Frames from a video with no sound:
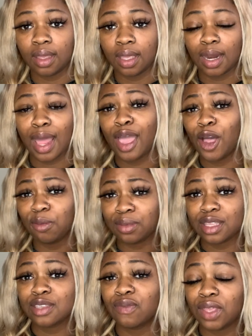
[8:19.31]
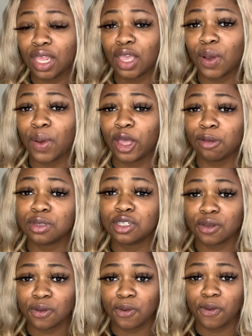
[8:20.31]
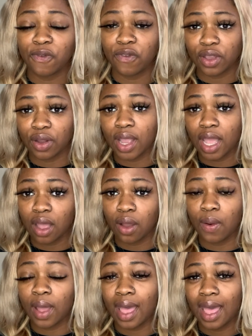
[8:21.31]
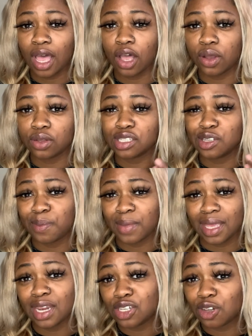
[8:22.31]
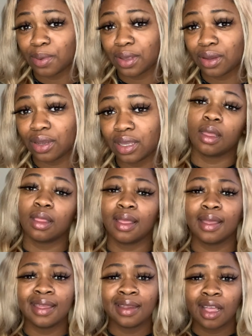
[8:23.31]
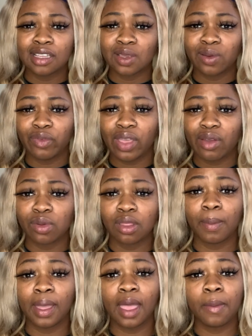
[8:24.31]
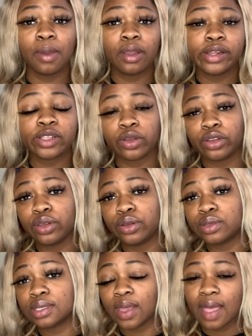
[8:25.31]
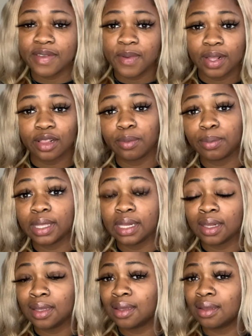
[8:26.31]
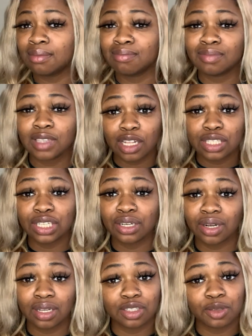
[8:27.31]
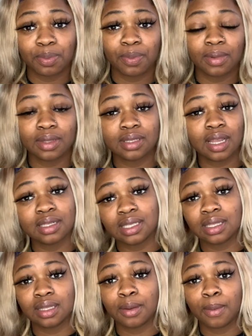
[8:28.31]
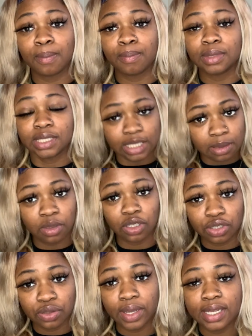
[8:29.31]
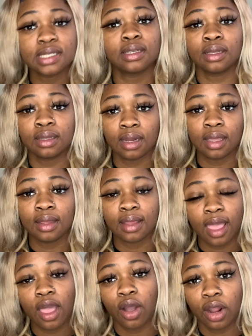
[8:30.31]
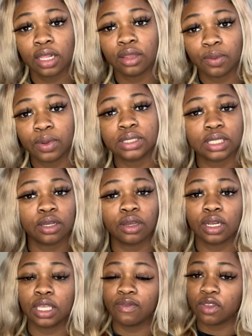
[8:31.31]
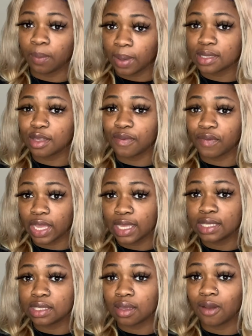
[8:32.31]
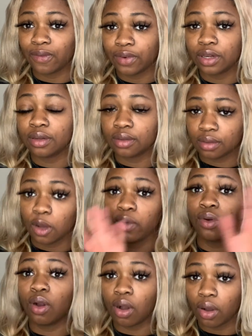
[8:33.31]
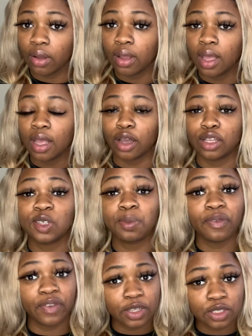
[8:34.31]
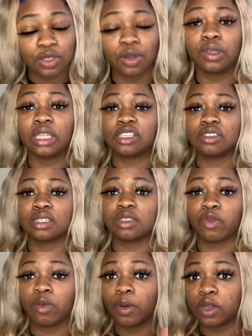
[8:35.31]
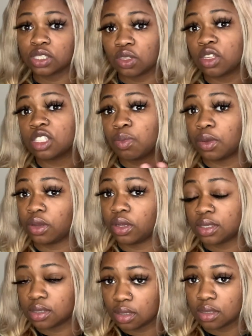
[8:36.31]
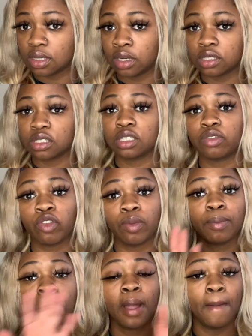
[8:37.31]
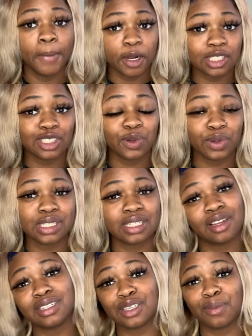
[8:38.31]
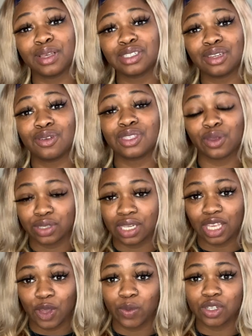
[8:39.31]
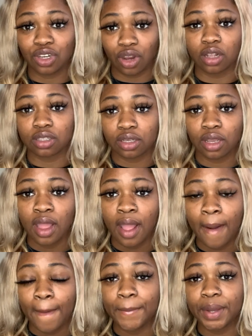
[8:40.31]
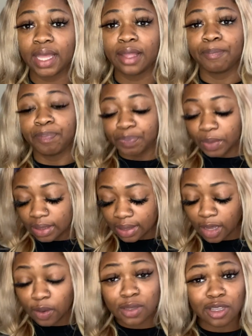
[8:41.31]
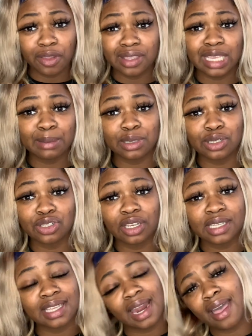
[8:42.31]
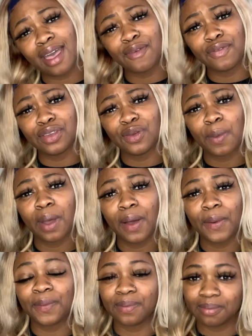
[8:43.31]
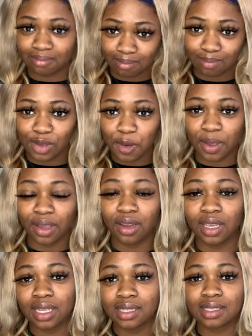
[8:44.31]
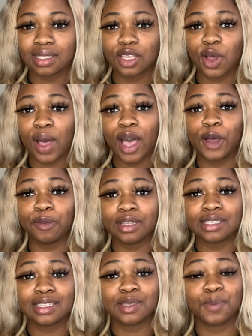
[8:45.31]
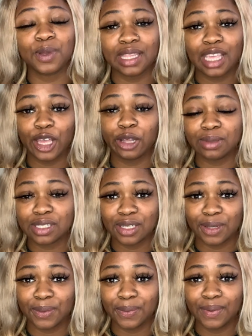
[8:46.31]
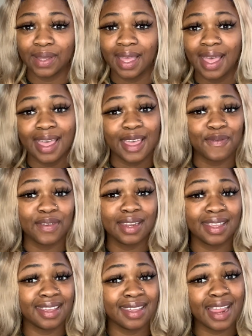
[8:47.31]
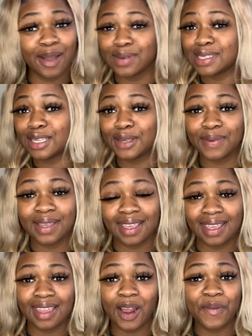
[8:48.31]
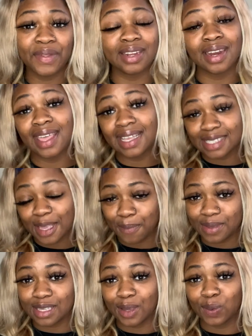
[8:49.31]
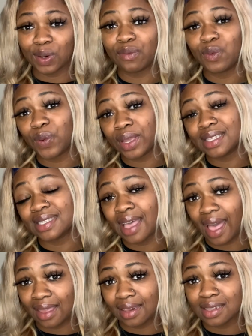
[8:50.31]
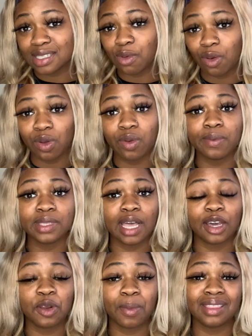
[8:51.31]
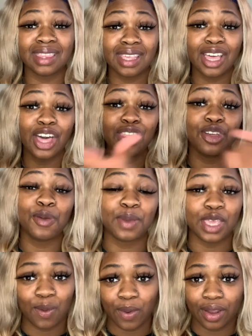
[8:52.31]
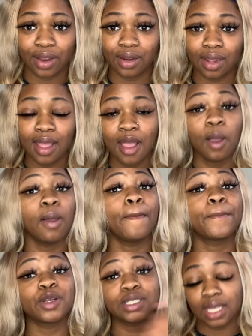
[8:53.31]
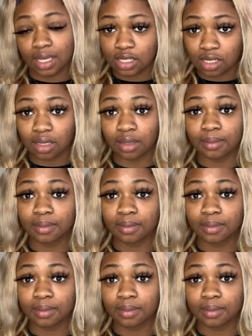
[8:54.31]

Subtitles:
And I hope this video helps you figure out how to manage your period. And also, if you have really bad periods or you still have irregular bleeding, talk to your doctor, talk to them, tell them your situation, and they are the ones that are going to give you the best advice overall. Also professional. These are just from personal experiences, and this is just from personal research, so make sure you still check in with your doctor. But those are the tips and tricks that I have for you about your periods. So I hope that this really helps you. If it did, I will see you again on the next episode of Gwyn's Guidance, where we will be talking about the other P word, protection.